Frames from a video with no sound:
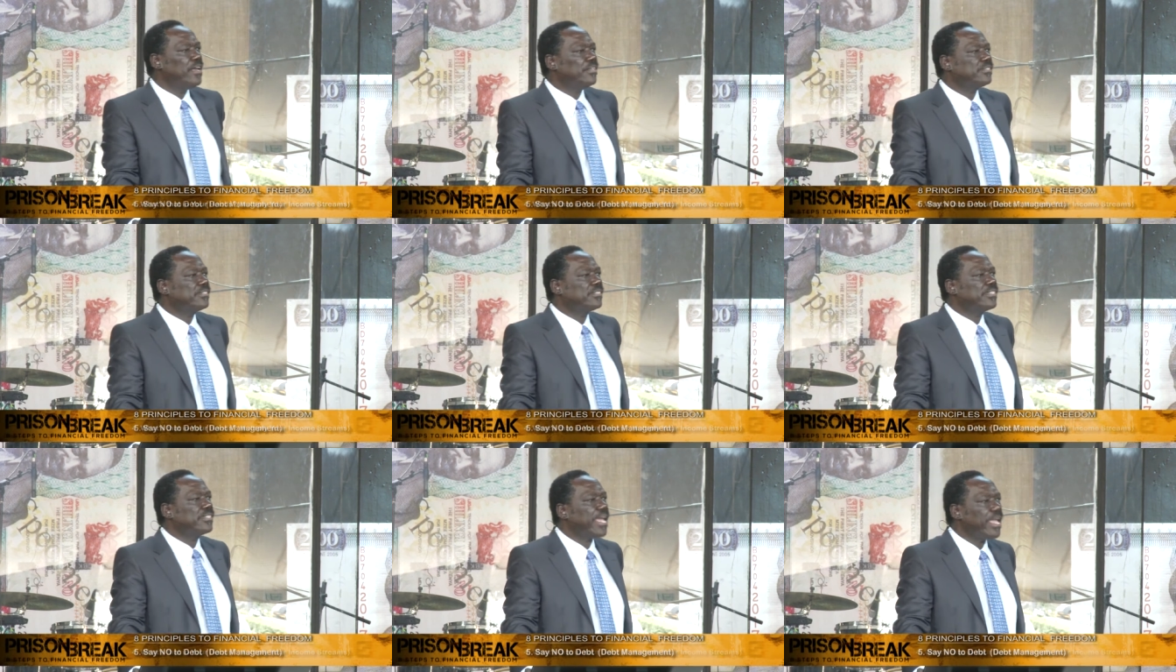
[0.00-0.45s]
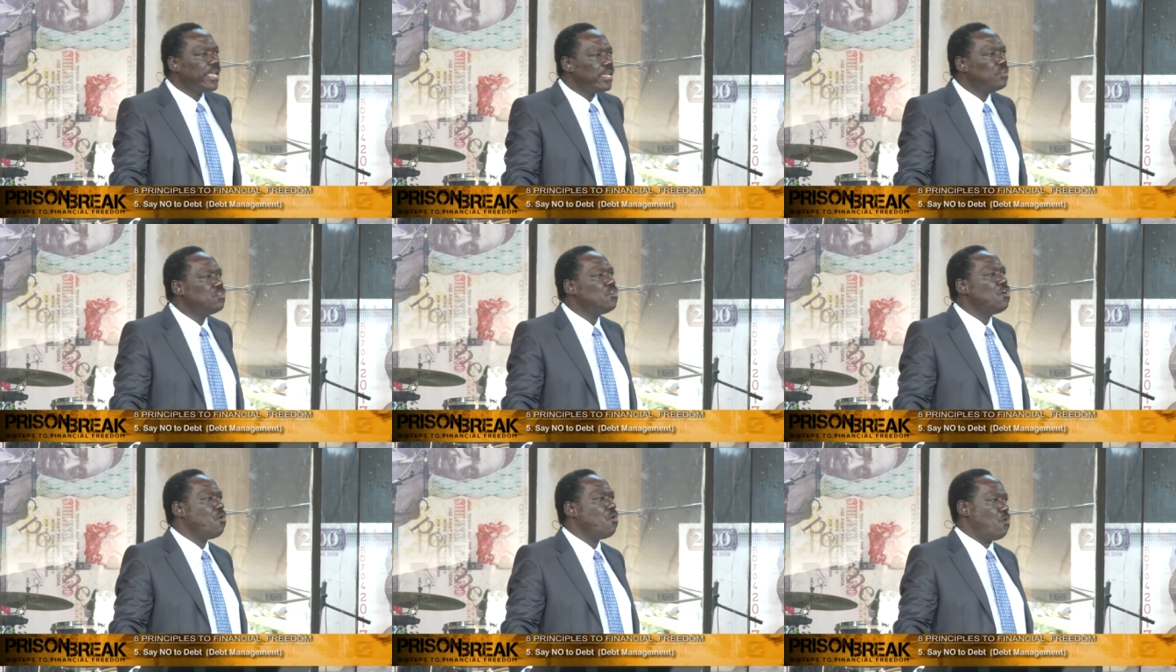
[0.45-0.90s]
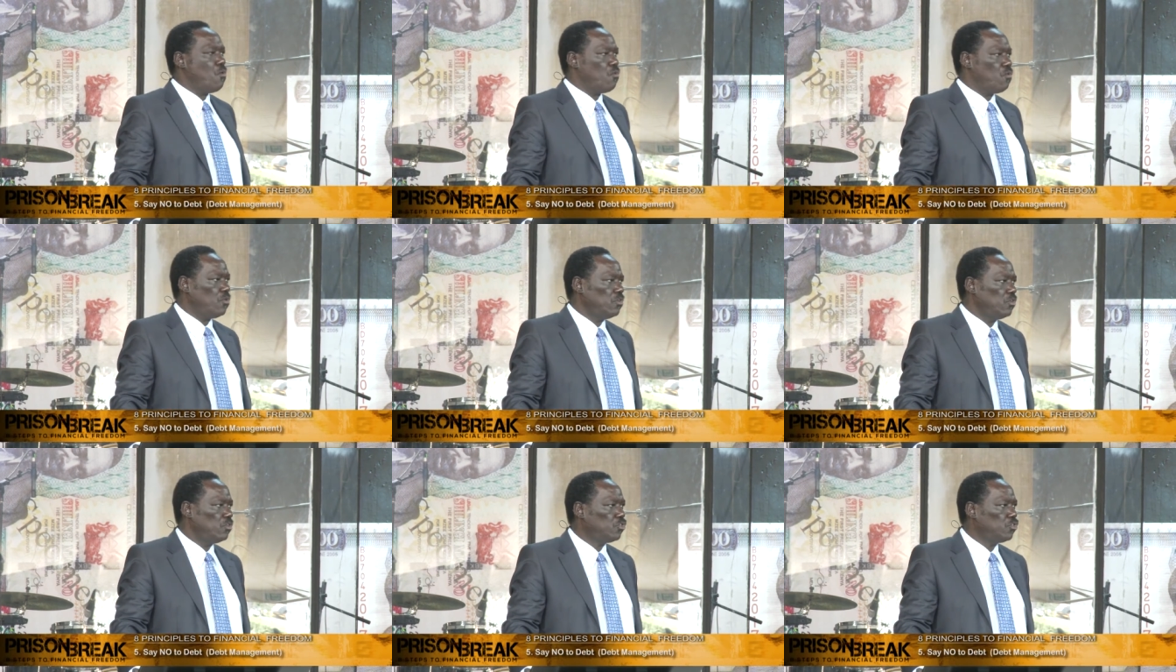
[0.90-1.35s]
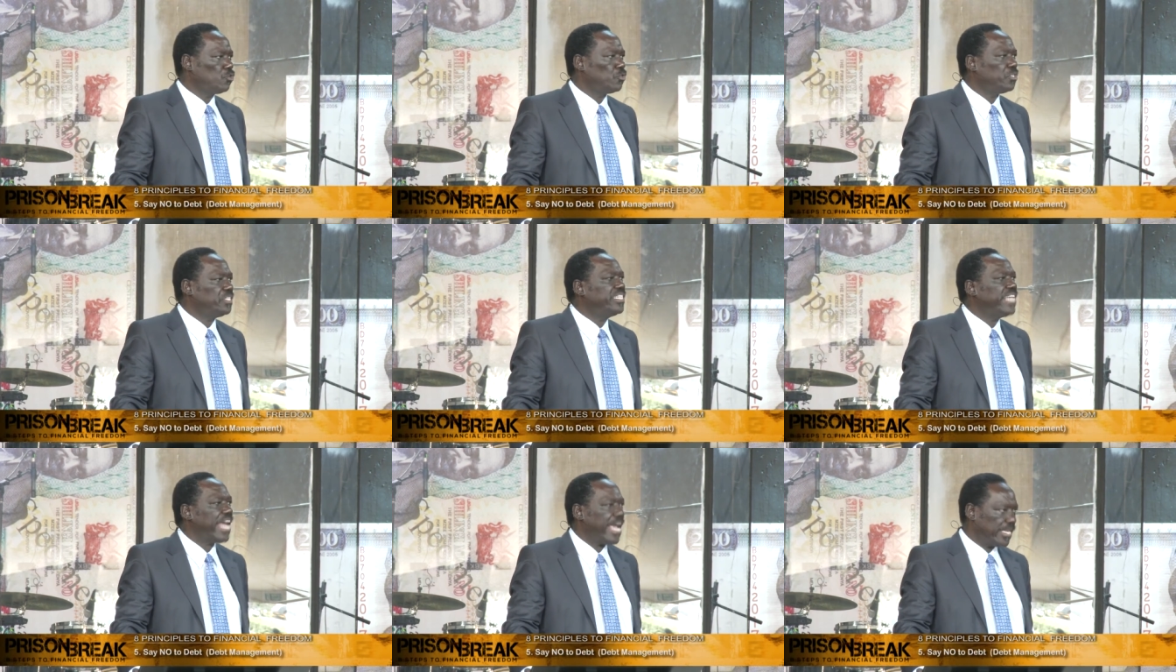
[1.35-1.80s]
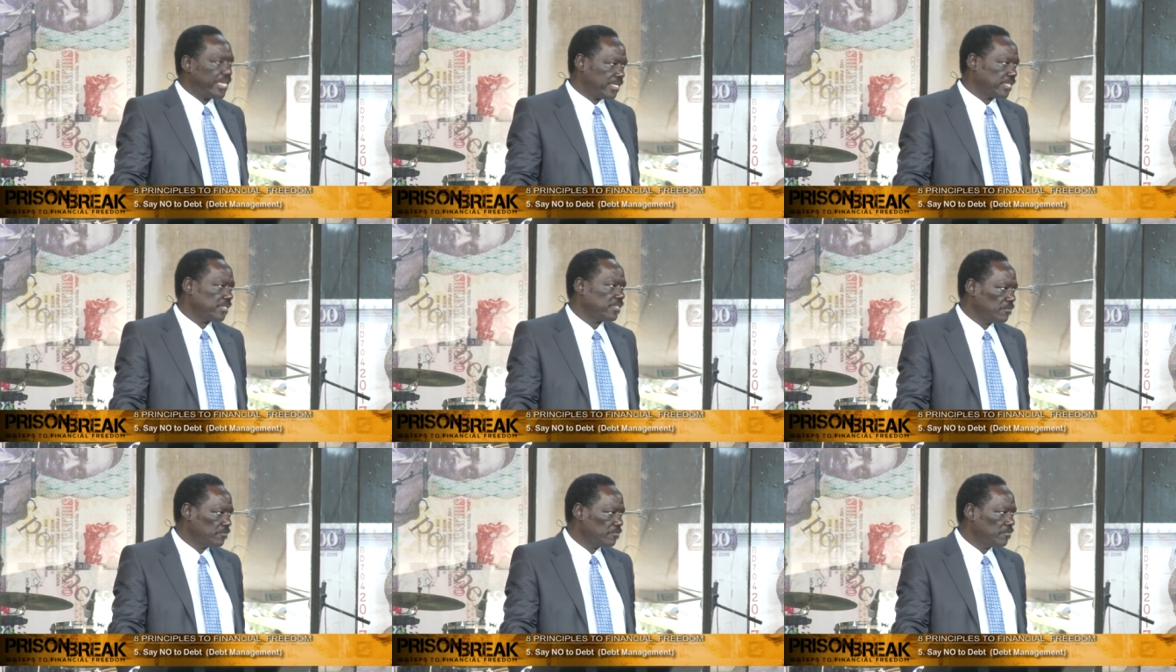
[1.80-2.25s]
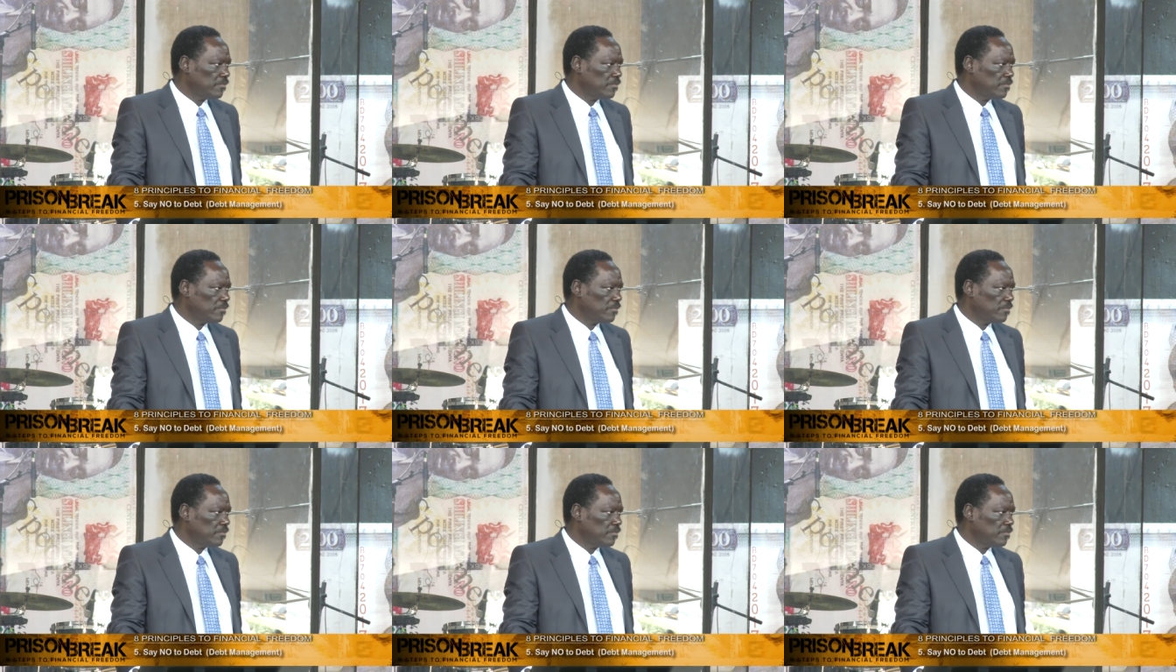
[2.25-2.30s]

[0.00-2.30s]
say no to debt.